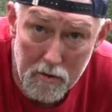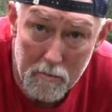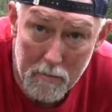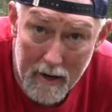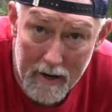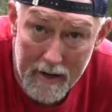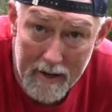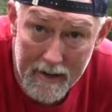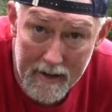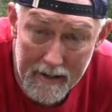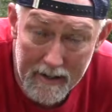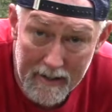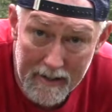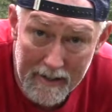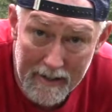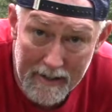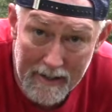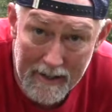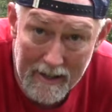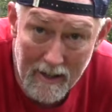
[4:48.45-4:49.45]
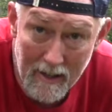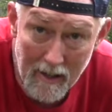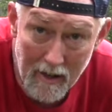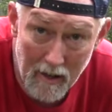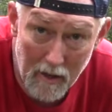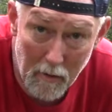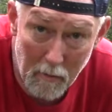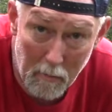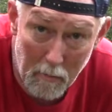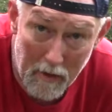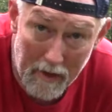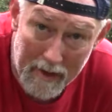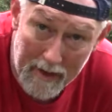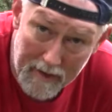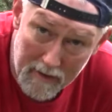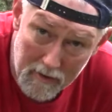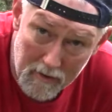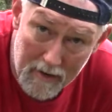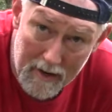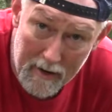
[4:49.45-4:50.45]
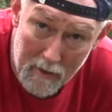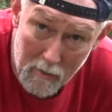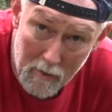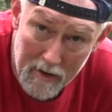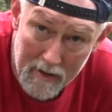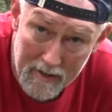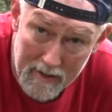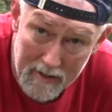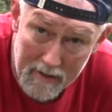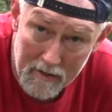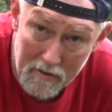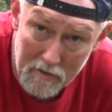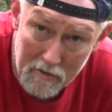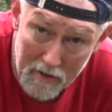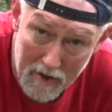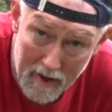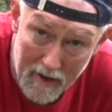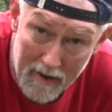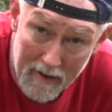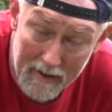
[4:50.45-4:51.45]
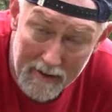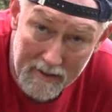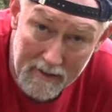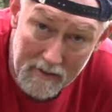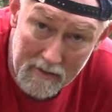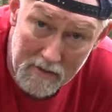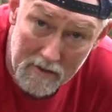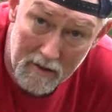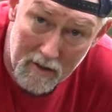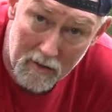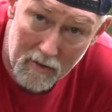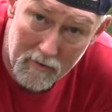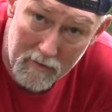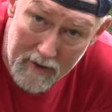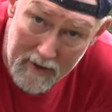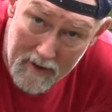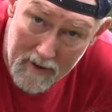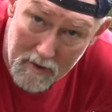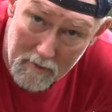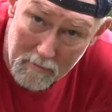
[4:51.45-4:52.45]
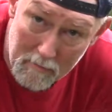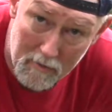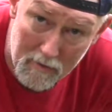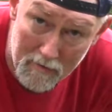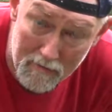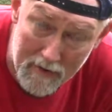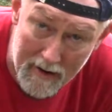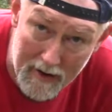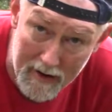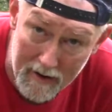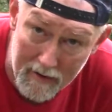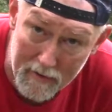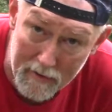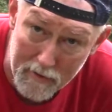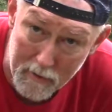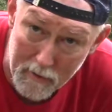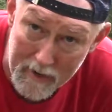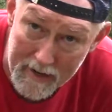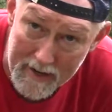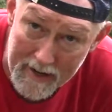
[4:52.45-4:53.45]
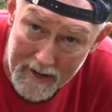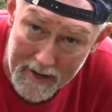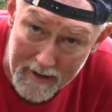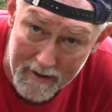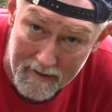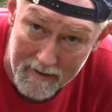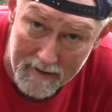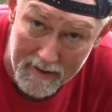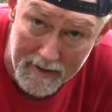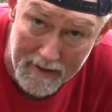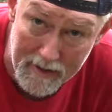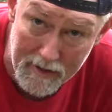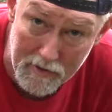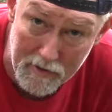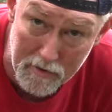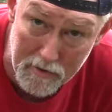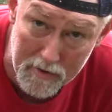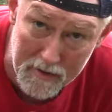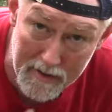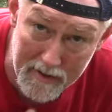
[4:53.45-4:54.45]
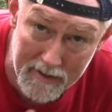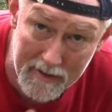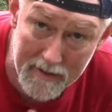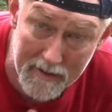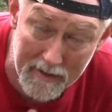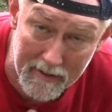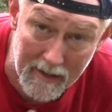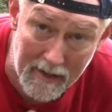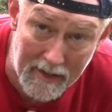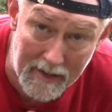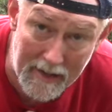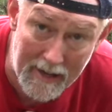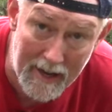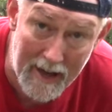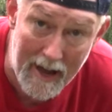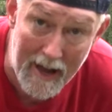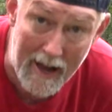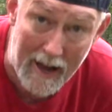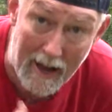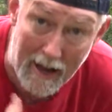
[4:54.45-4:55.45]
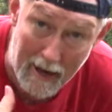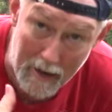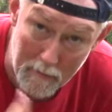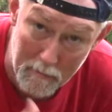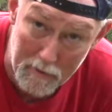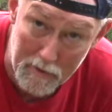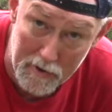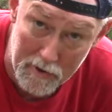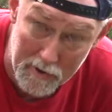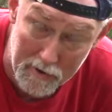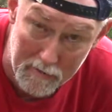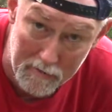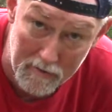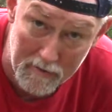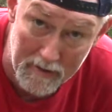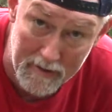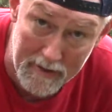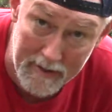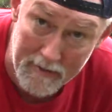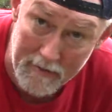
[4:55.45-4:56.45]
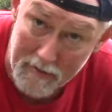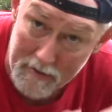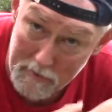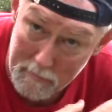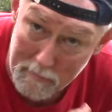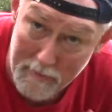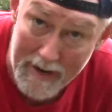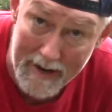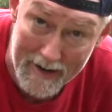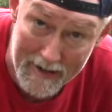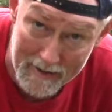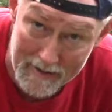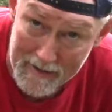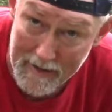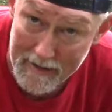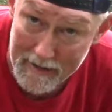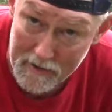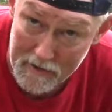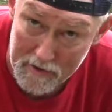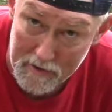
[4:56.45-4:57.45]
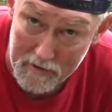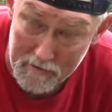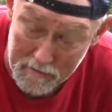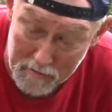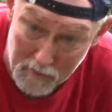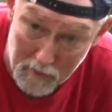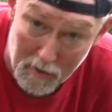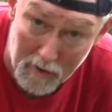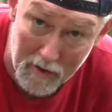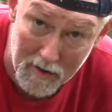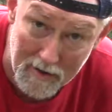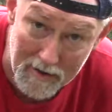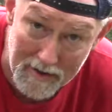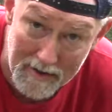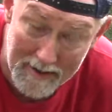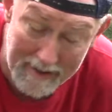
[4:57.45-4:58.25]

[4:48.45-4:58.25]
bad, but I know I wasn't in the shot. So now I'm going to fire 3 down and let you see that I'm shooting, even as bad as that shooting was.